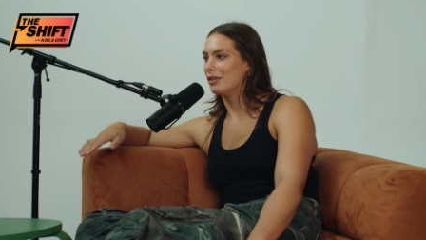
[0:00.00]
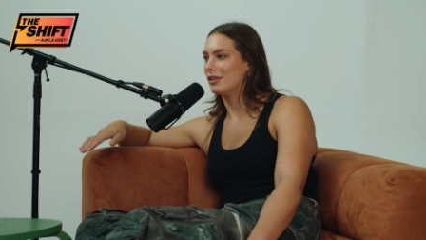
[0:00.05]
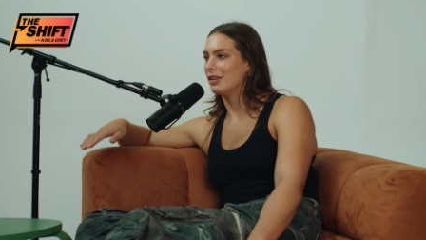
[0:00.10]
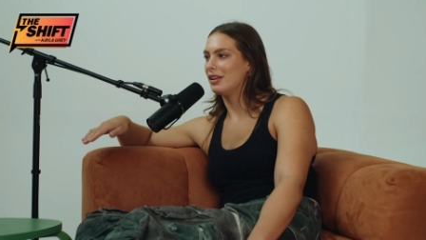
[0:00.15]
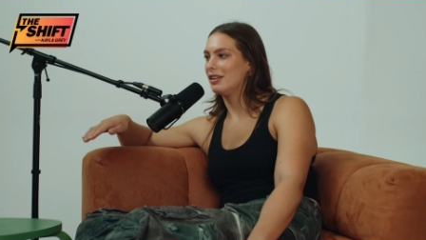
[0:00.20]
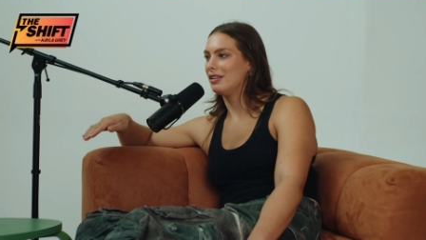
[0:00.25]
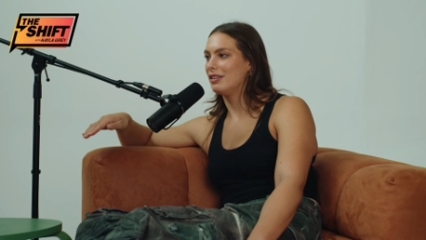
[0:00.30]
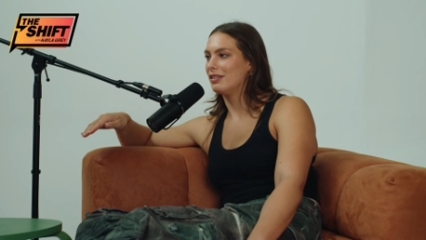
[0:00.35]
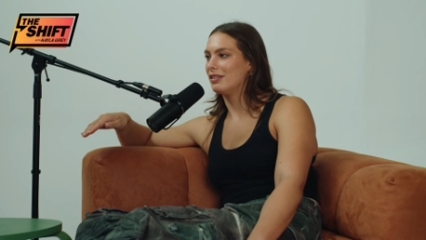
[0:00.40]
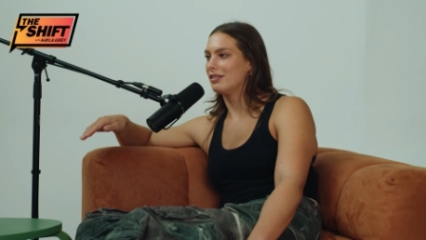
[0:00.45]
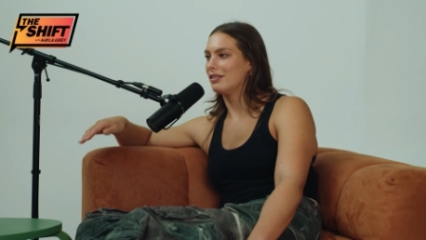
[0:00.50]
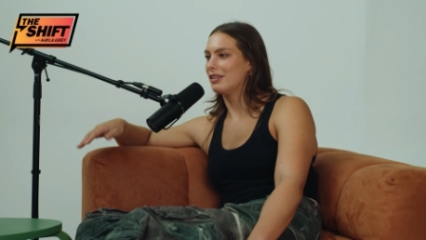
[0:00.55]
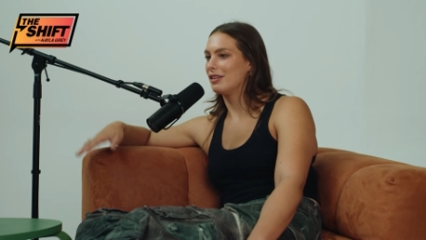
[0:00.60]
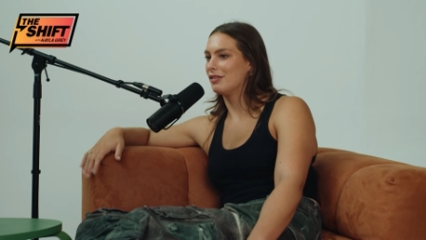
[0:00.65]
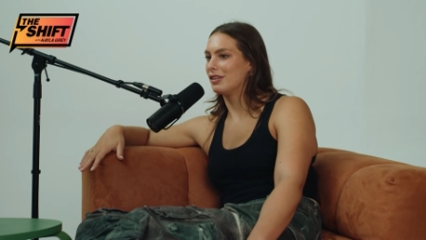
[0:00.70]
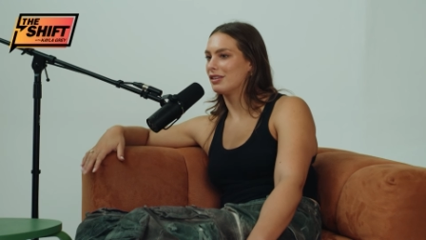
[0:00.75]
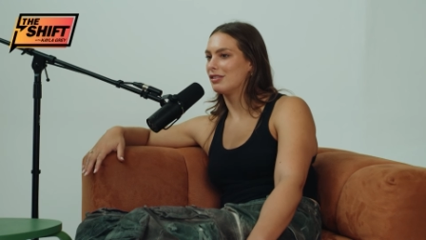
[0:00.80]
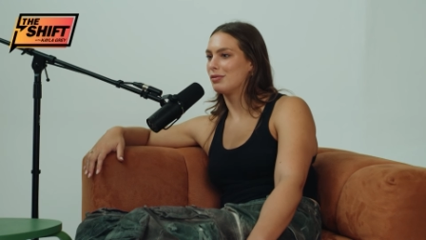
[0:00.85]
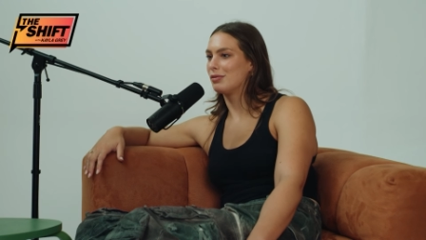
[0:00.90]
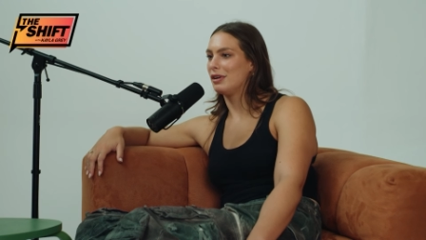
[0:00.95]
They have
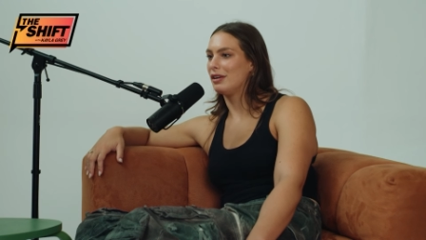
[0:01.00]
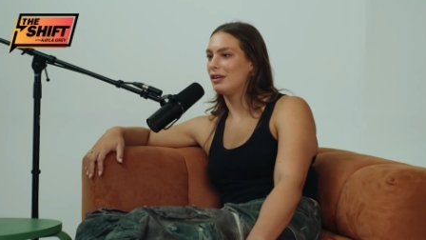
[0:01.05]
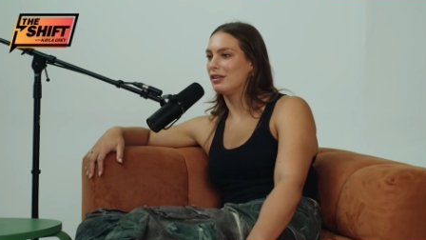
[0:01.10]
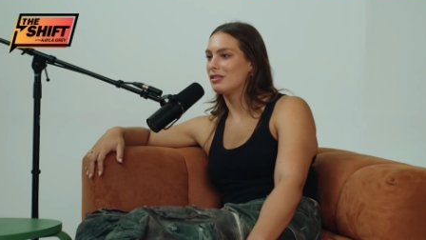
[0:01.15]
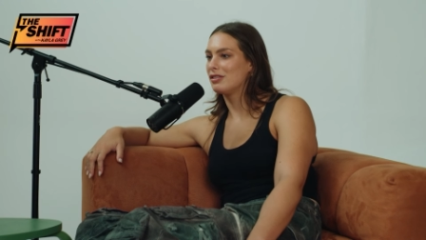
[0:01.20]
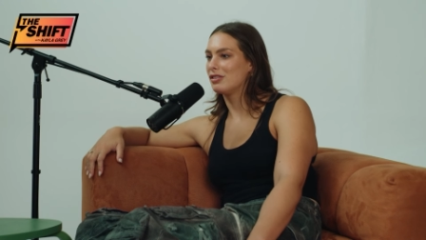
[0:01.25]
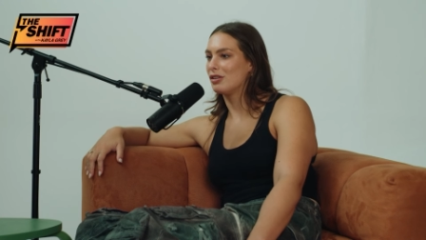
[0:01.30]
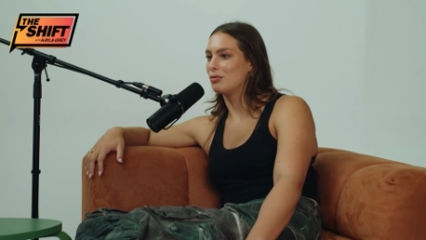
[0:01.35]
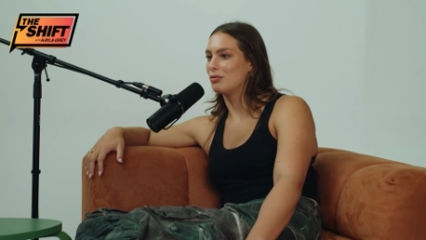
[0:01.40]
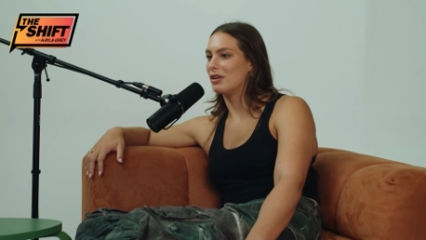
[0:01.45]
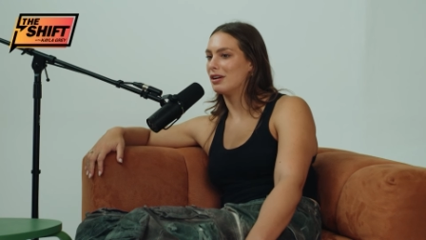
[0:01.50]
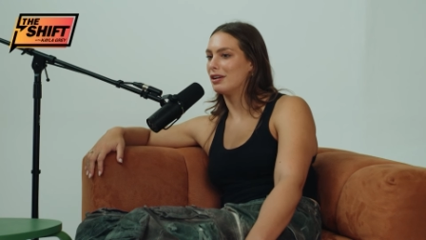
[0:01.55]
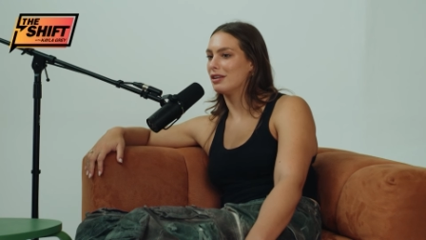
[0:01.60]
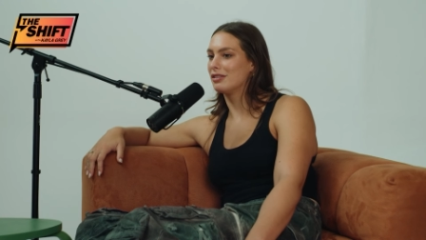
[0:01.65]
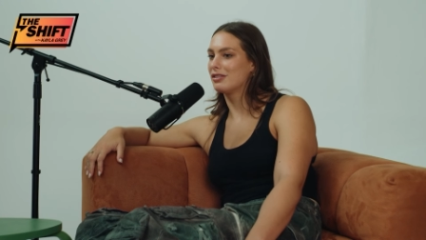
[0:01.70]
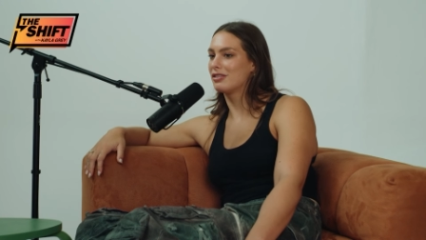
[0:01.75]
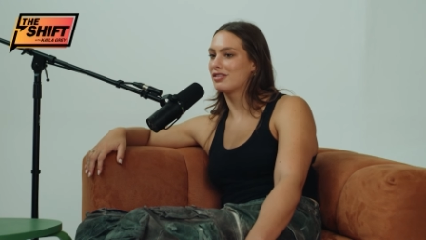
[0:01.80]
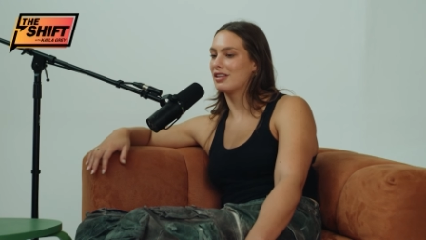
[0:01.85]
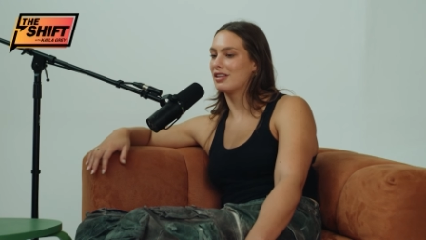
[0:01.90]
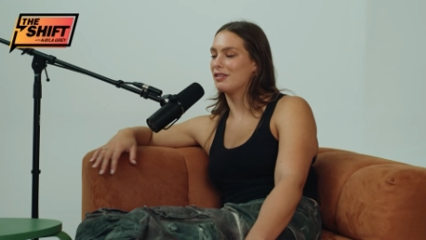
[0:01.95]
experienced so
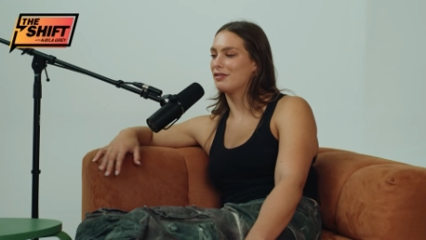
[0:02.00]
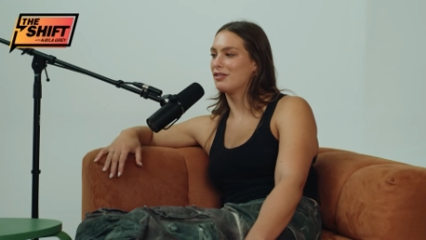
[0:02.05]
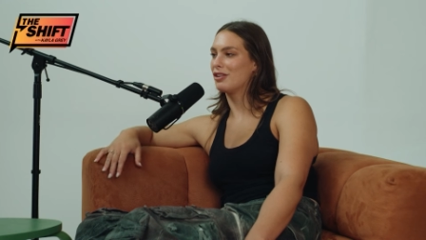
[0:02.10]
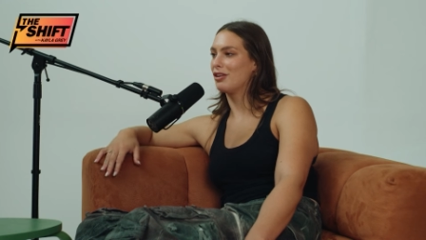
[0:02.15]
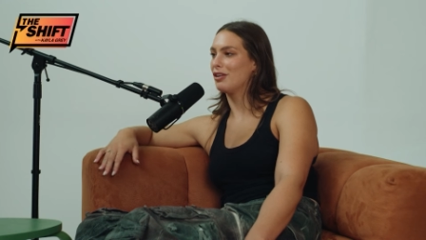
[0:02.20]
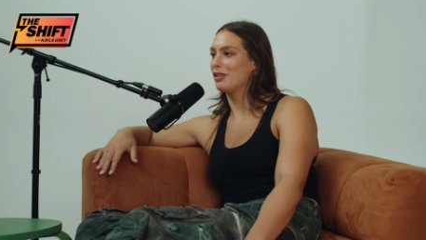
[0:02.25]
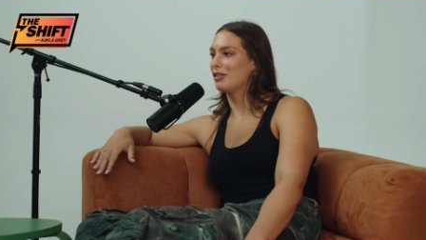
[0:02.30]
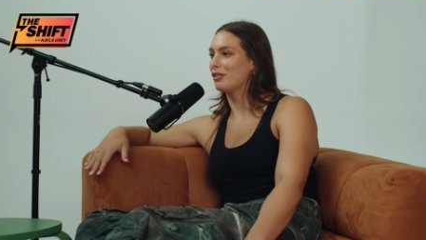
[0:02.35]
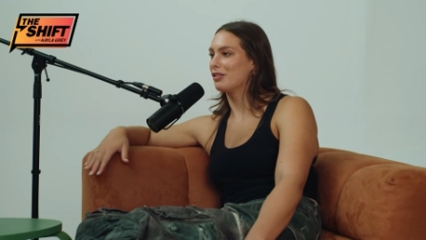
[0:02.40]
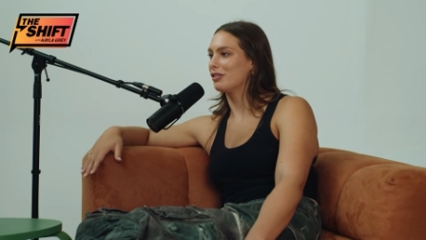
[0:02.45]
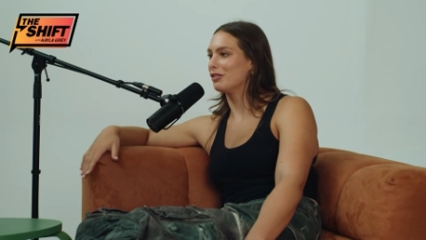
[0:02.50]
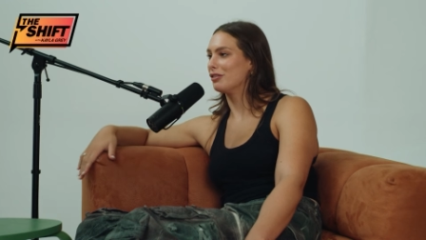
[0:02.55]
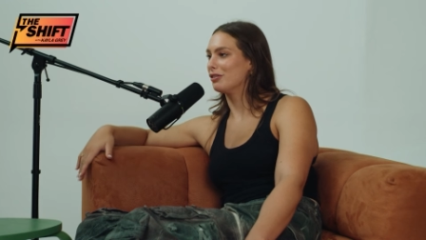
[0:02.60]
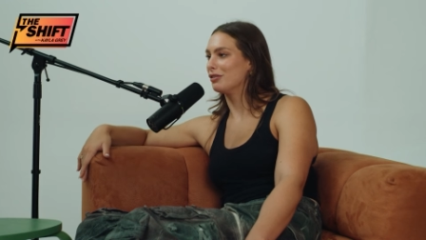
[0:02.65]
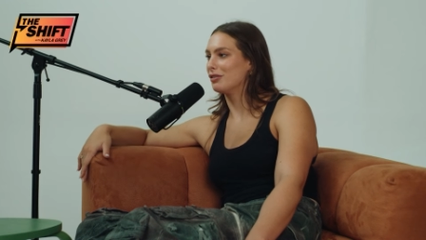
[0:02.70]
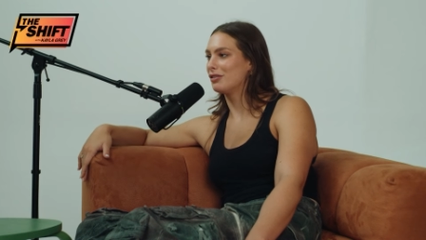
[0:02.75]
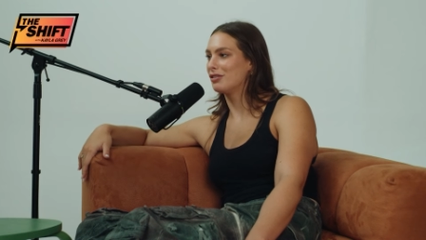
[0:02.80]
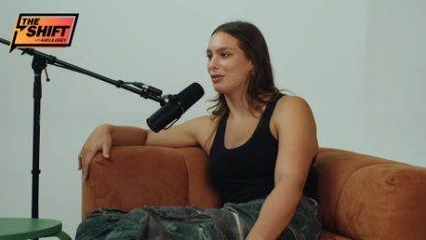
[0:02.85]
much. They've gone through so